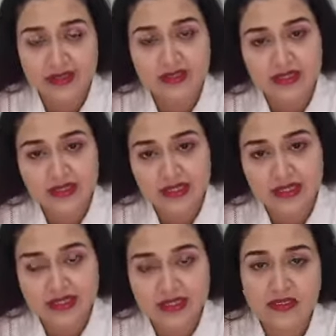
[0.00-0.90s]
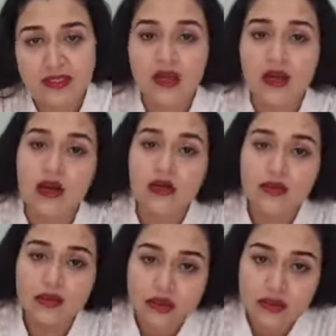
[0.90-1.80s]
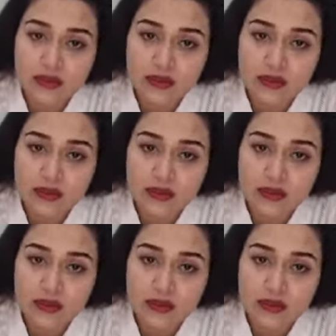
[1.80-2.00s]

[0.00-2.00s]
in such cases, a good